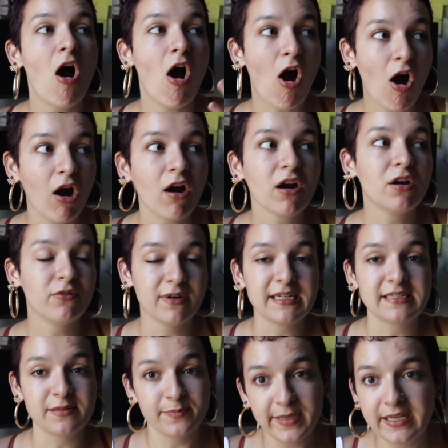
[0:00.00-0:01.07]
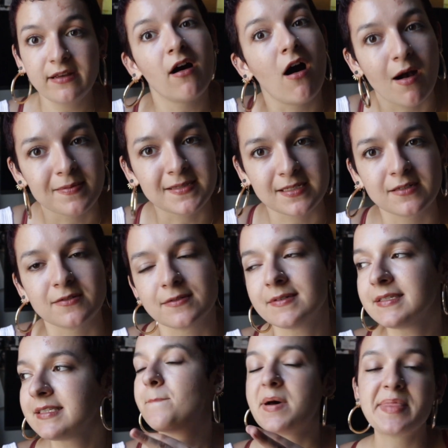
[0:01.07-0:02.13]
are going to be
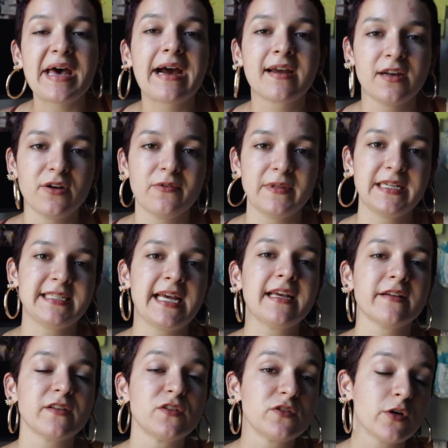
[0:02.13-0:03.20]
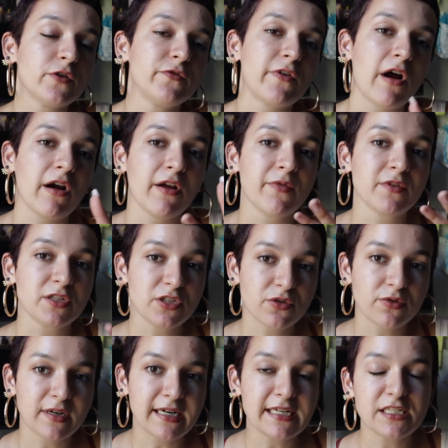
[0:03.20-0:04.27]
obstacles, but that can only take us so far in the
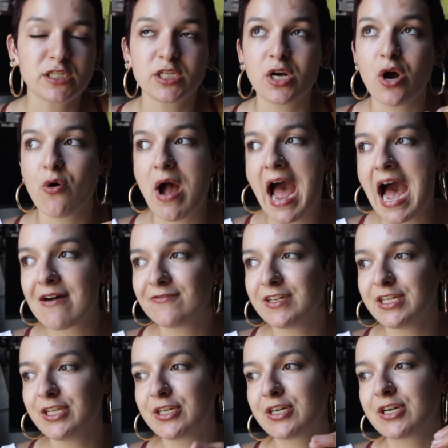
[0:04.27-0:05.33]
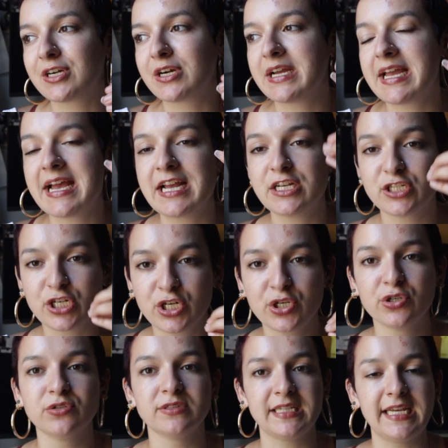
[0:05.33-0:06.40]
story. So having your
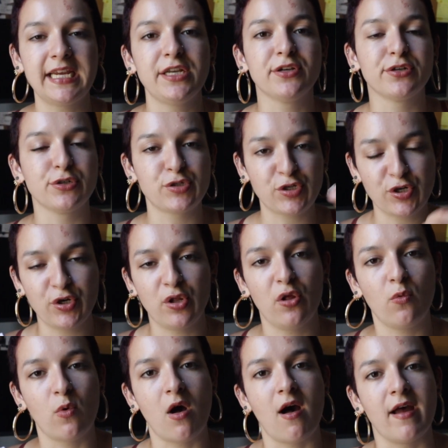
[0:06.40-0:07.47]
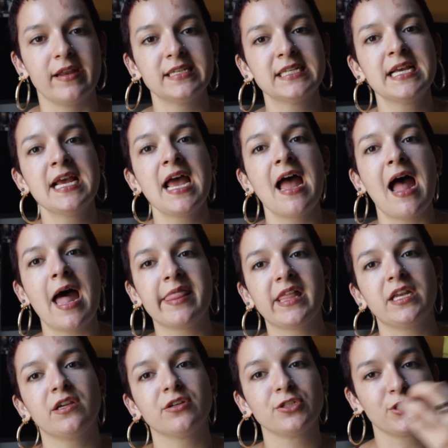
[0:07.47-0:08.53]
internal need, your internal want, and
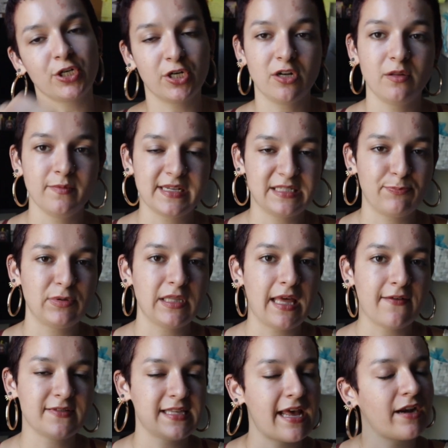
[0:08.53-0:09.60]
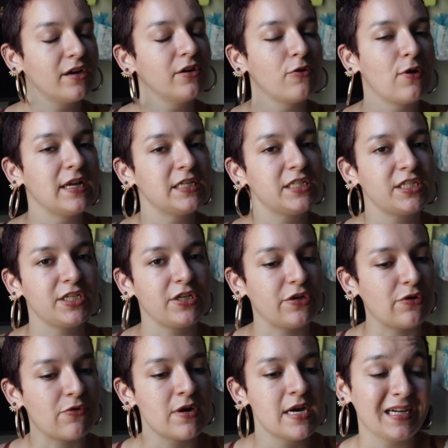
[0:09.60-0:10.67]
then your internal misbeliefs that are going
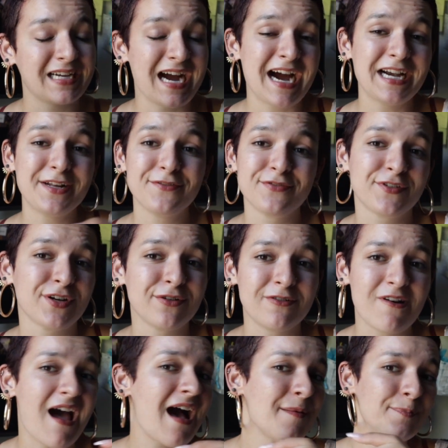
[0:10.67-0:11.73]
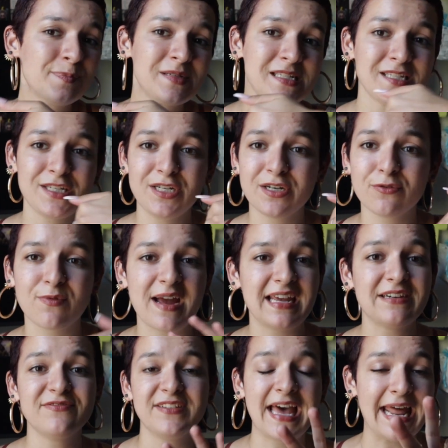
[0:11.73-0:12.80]
to kind of corrupt your way
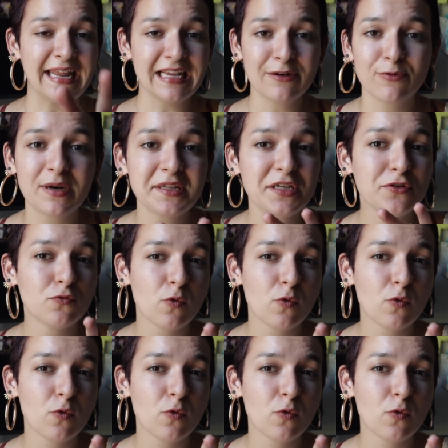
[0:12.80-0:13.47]
of getting what you